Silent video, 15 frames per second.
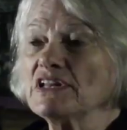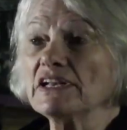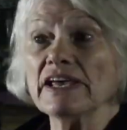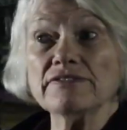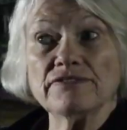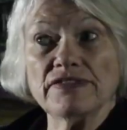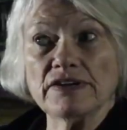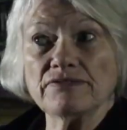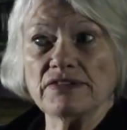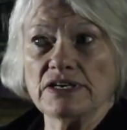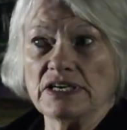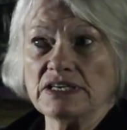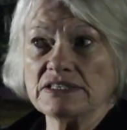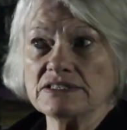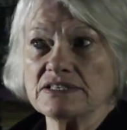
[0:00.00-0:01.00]
the late
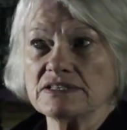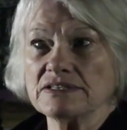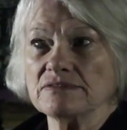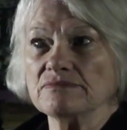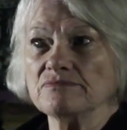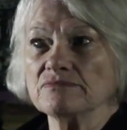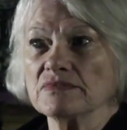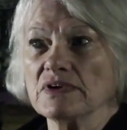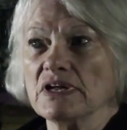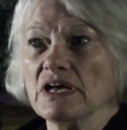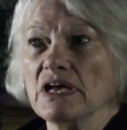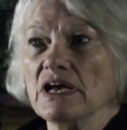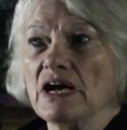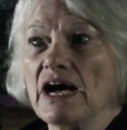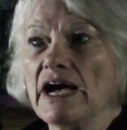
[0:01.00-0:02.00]
50s,
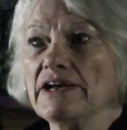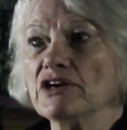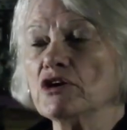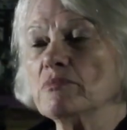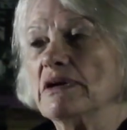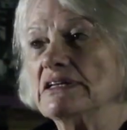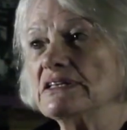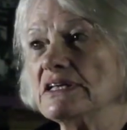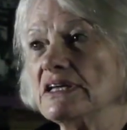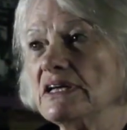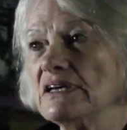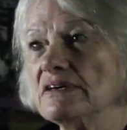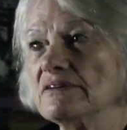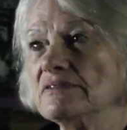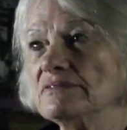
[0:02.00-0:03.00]
I know about
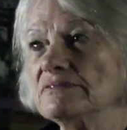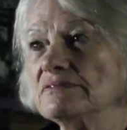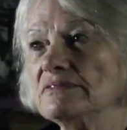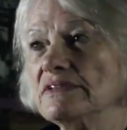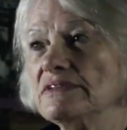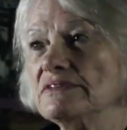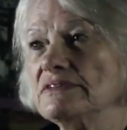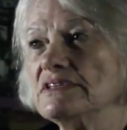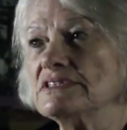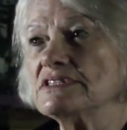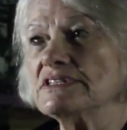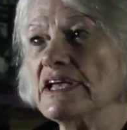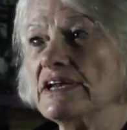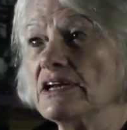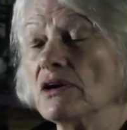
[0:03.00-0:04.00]
the
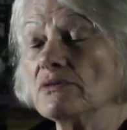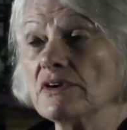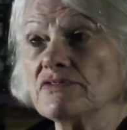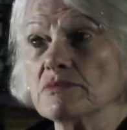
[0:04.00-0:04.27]
scene only